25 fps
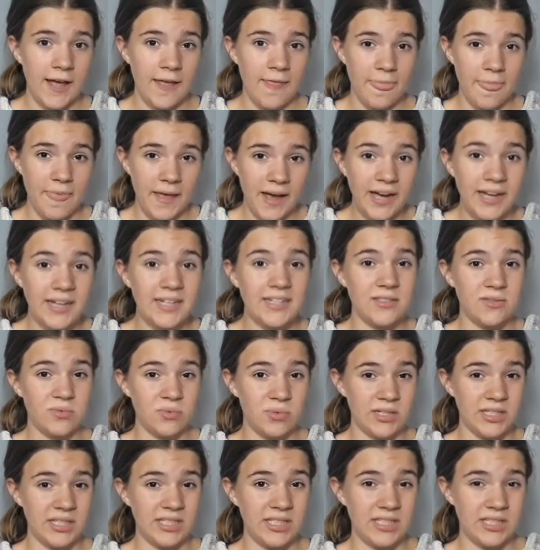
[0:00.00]
And that
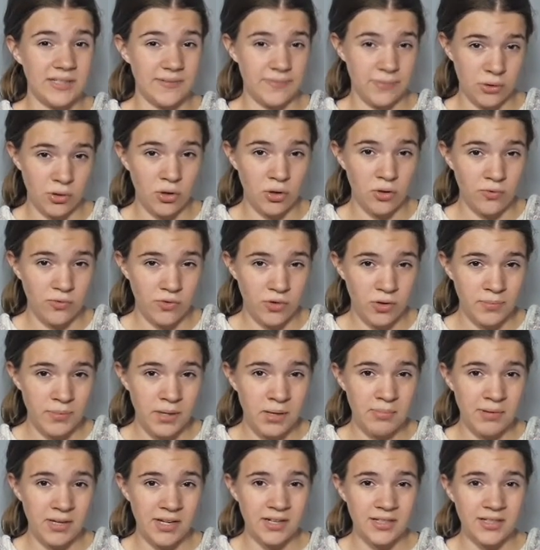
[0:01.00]
is really difficult for
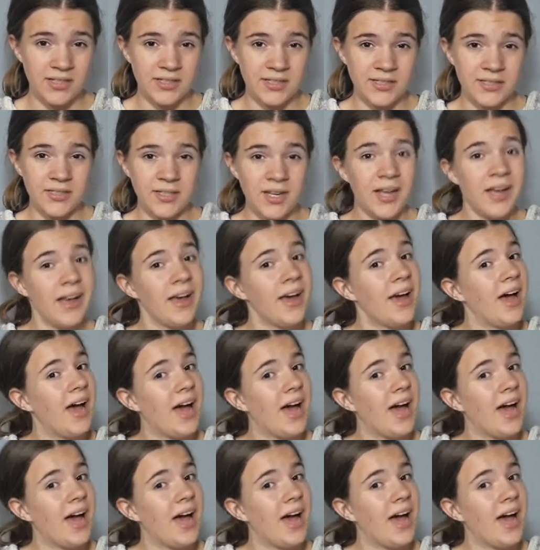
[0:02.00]
me because